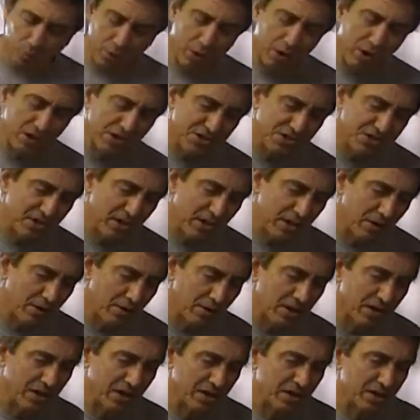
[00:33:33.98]
Well, what is
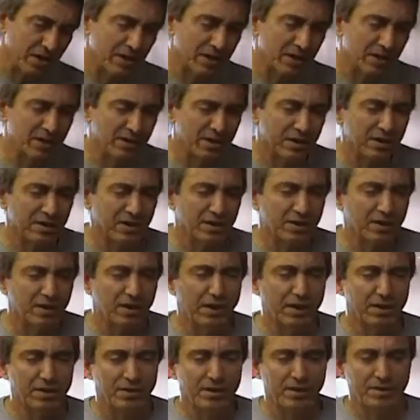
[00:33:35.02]
there, uh, uh,
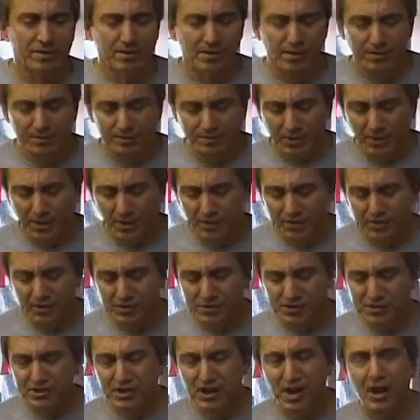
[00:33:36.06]
uh, uh if
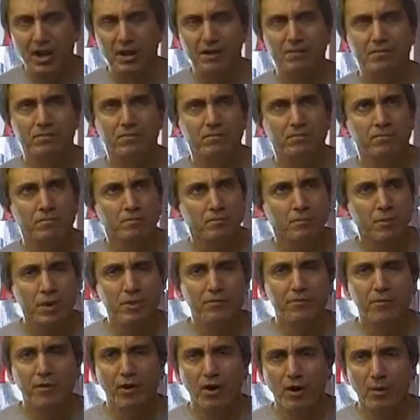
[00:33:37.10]
it's not
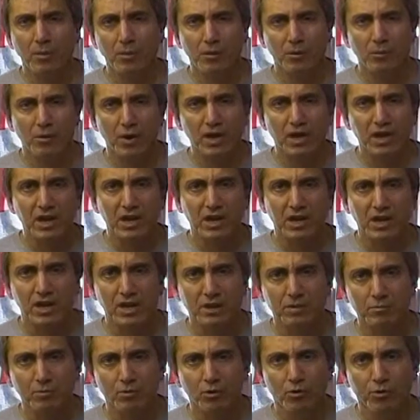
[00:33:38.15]
big pharma raking
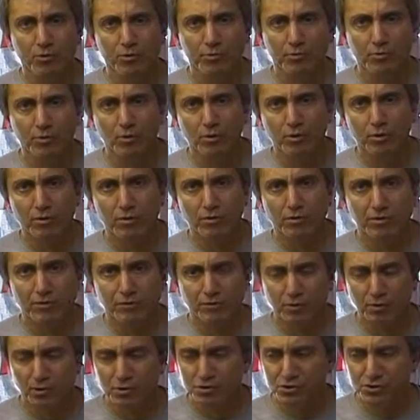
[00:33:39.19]
in more, more of a
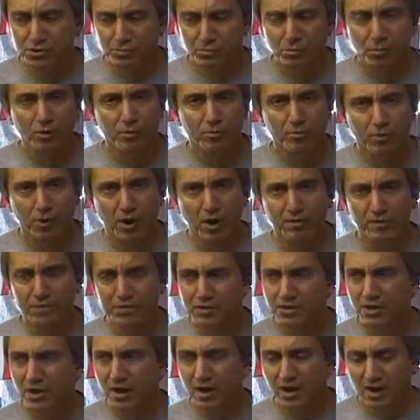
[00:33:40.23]
fortune, more
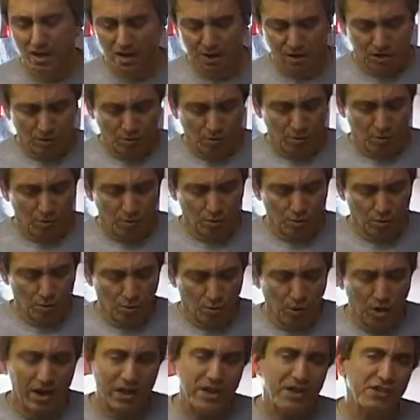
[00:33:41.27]
profits,
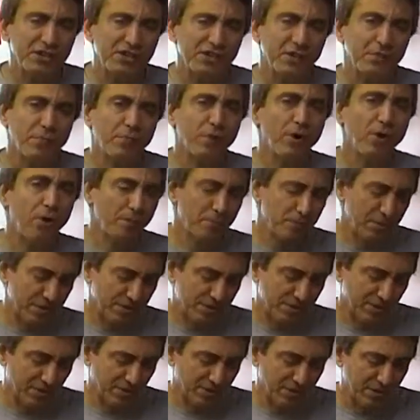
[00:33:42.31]
what is the
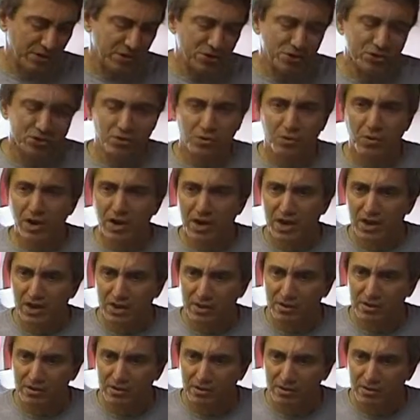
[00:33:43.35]
purpose of this
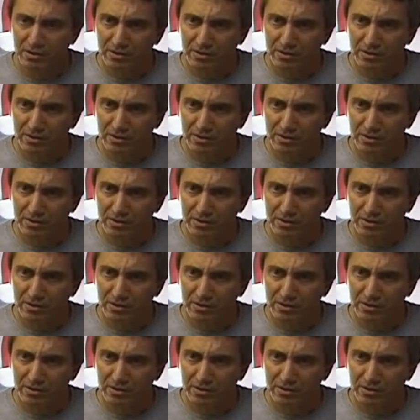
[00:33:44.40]
charade?